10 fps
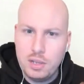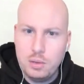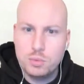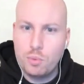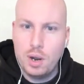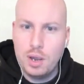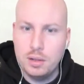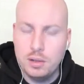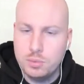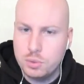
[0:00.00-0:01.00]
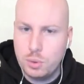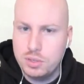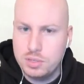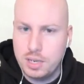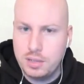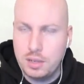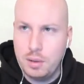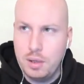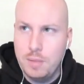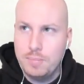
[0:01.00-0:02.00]
it was Brian that was quoted saying
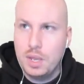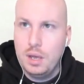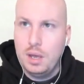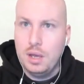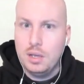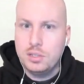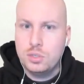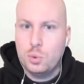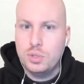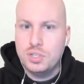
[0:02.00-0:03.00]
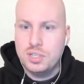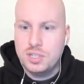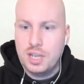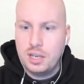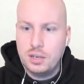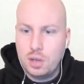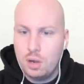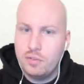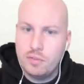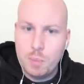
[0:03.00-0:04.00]
that towards the second
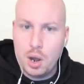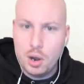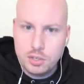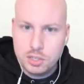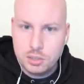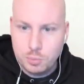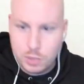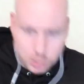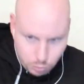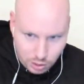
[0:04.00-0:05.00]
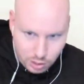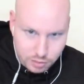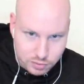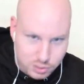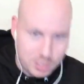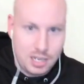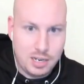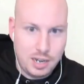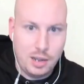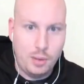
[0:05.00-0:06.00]
half of March, which we're kind of just
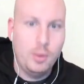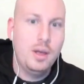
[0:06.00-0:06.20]
in now,